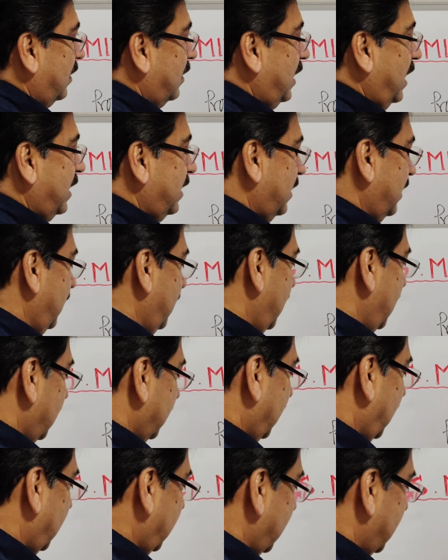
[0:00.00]
Right?
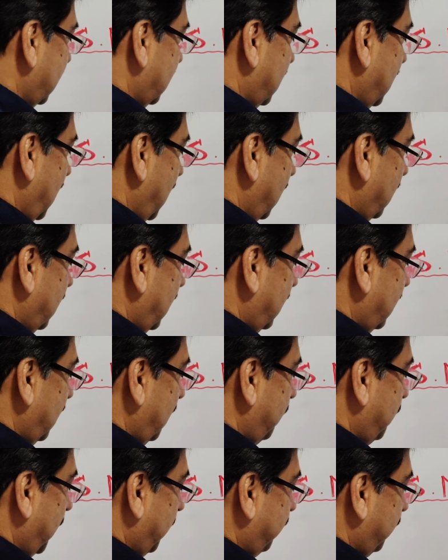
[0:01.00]
That is, there is
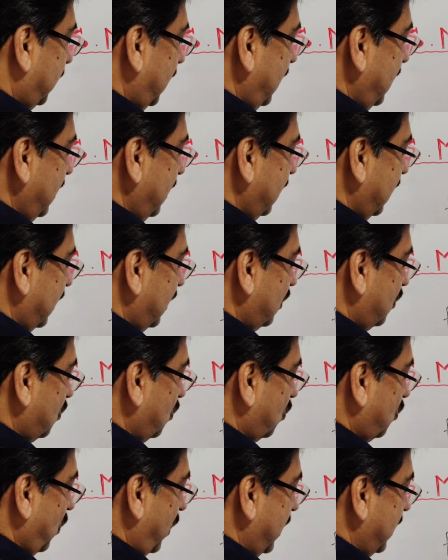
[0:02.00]
a 15 is
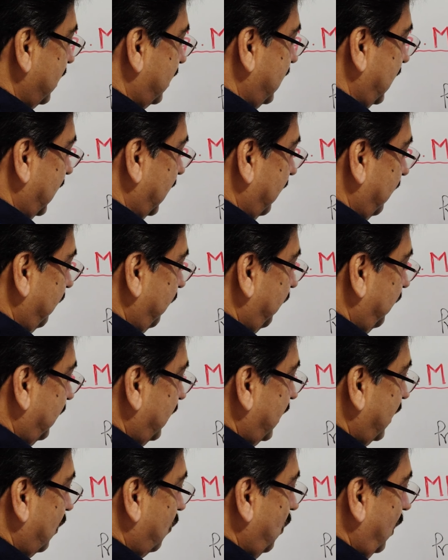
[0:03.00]
to 20
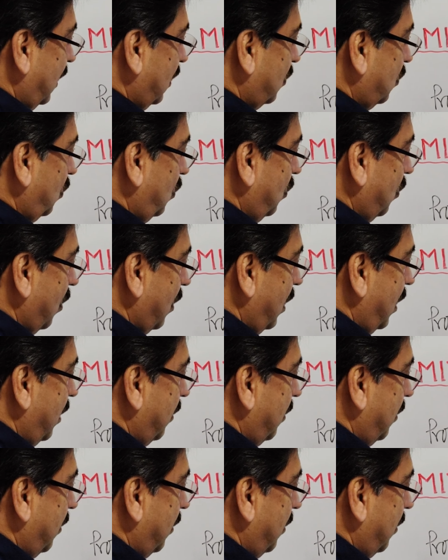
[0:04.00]
equal to